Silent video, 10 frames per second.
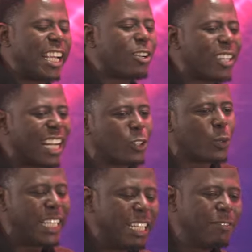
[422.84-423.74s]
us in order
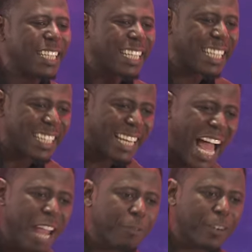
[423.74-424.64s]
to live the
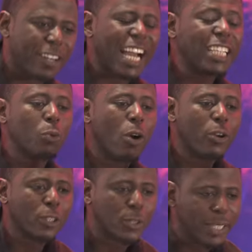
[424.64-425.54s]
life Christ
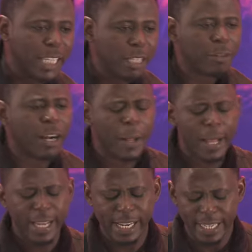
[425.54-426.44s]
wants us to live uh,
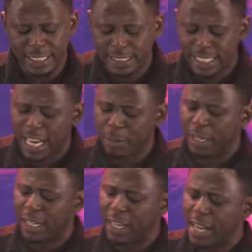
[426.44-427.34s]
in this
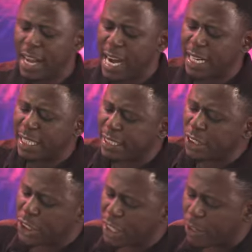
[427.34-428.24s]
time uh, and in
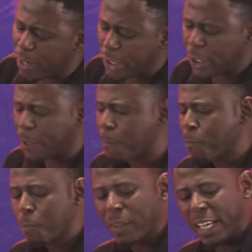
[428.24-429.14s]
this generation.
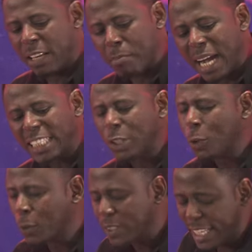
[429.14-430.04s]
In
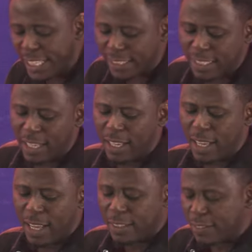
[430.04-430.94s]
Matthew 6,
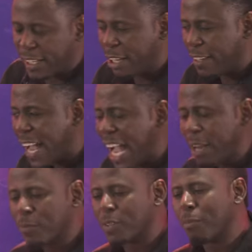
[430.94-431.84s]
three
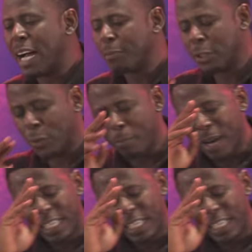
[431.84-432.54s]
times between